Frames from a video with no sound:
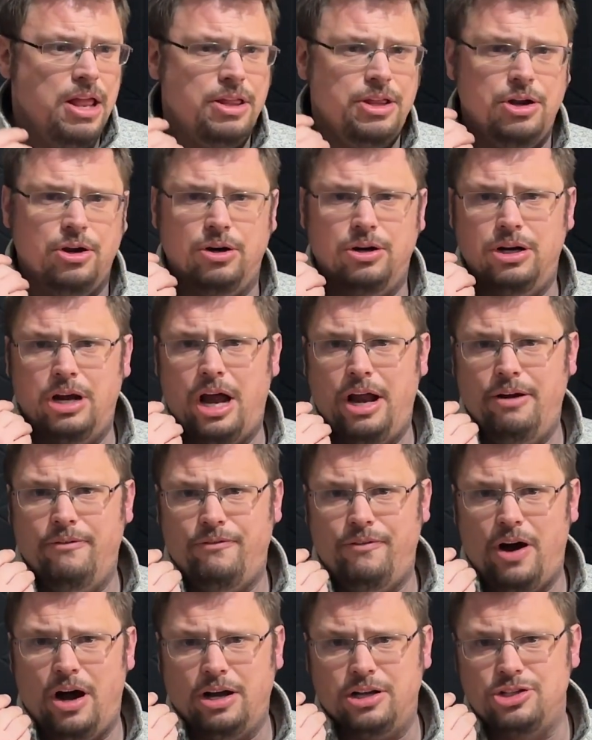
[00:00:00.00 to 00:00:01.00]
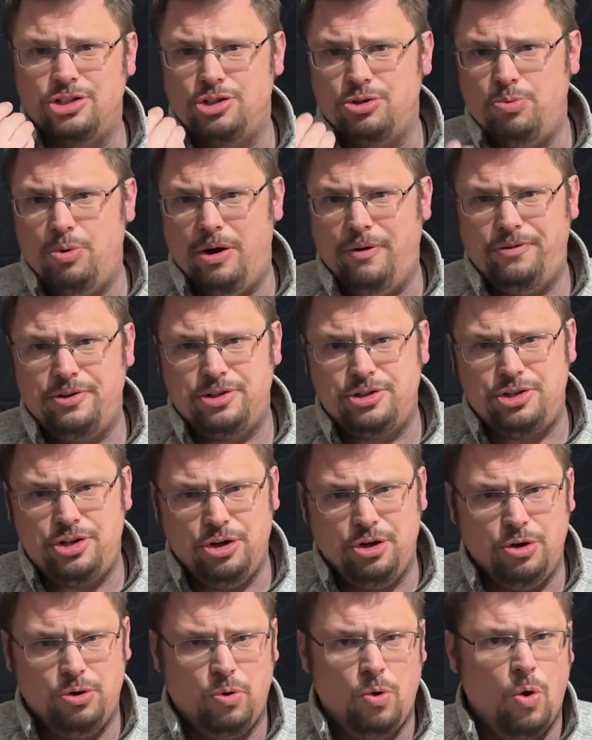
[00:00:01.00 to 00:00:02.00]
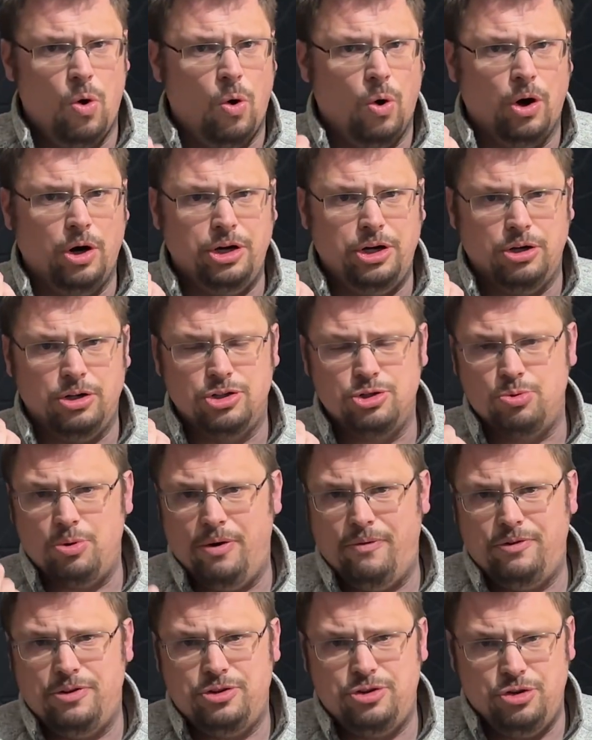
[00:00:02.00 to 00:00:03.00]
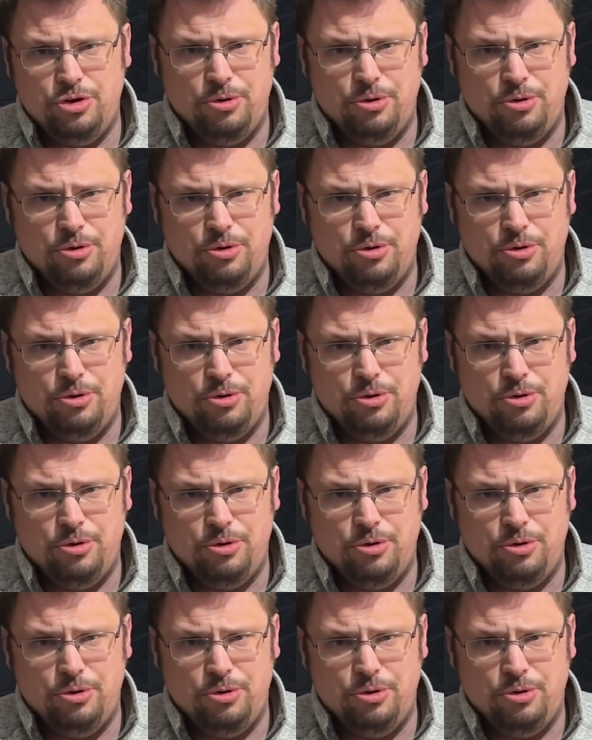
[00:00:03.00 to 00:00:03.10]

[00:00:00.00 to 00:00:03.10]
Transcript: your Night Fox Swift 2 or your Swift